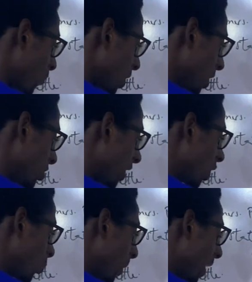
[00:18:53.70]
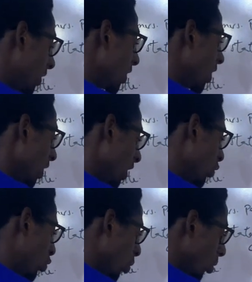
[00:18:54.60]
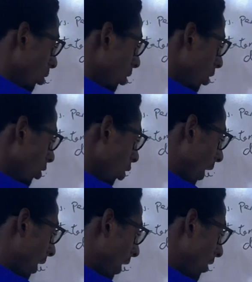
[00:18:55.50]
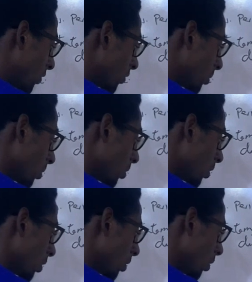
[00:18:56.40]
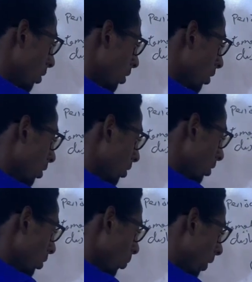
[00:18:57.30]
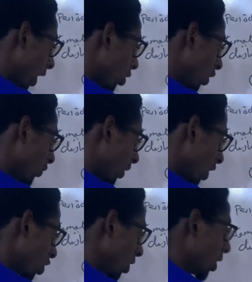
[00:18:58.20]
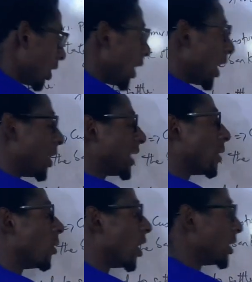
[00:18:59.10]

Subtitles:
interest is paid into your account without your notification. Another one